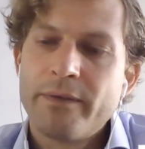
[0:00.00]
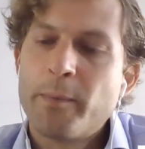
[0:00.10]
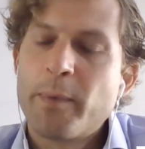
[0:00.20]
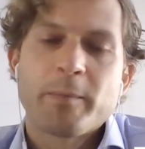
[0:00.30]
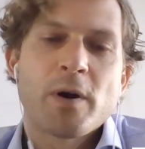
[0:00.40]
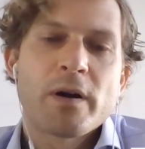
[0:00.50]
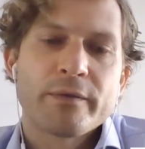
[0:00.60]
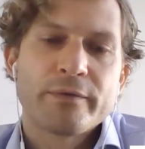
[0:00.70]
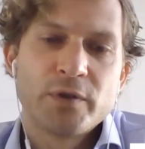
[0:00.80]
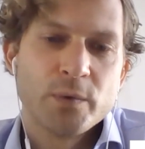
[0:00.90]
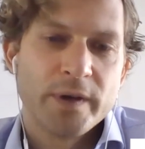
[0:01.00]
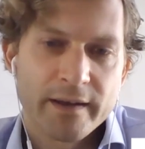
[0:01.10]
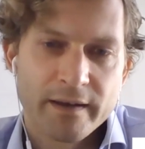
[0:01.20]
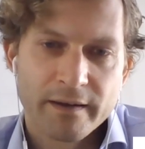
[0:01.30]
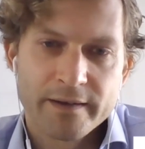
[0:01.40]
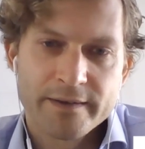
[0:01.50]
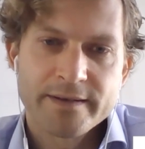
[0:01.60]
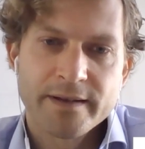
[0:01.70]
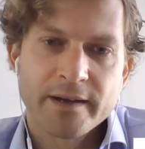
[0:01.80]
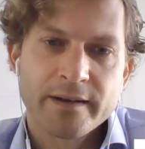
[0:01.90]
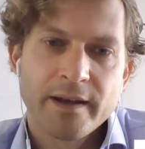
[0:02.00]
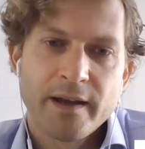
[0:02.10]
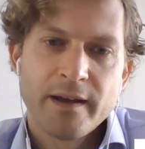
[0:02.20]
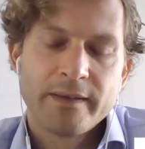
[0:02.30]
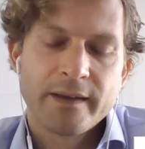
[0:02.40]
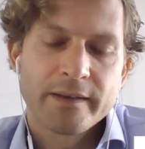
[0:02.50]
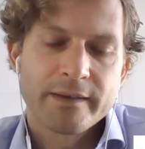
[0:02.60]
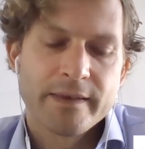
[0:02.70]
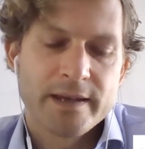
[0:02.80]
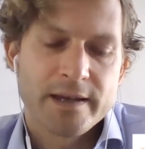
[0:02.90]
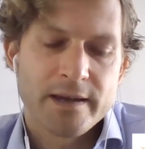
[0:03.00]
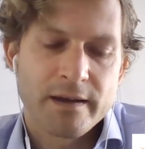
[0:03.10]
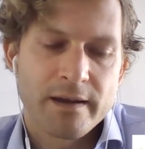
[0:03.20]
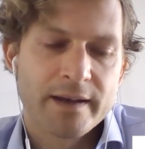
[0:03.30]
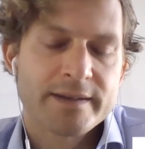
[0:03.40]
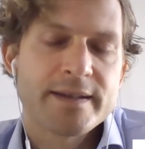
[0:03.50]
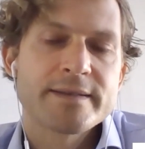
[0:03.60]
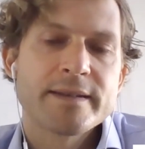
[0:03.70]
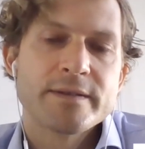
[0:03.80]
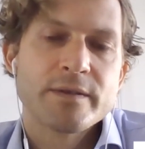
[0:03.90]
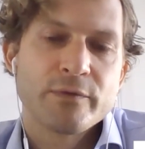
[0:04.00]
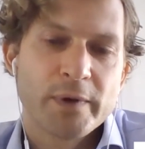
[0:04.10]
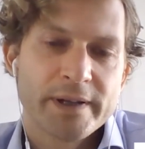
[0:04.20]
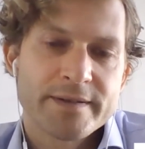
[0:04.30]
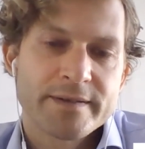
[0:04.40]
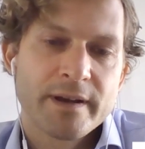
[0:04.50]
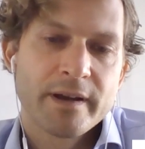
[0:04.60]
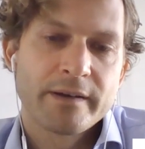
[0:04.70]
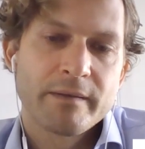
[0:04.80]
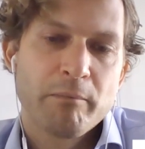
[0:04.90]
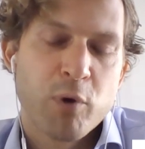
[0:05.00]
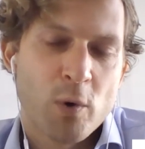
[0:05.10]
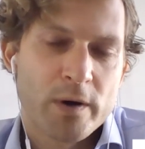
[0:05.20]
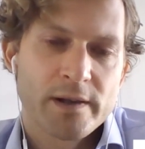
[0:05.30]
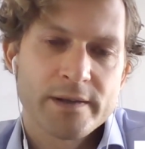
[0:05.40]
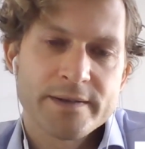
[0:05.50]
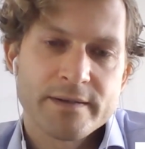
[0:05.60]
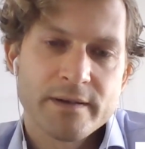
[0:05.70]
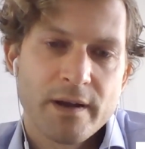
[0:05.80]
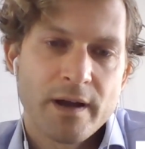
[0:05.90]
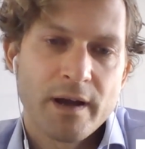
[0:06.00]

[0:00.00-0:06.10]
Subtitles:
the better part of 2 decades that the existence of real estate portals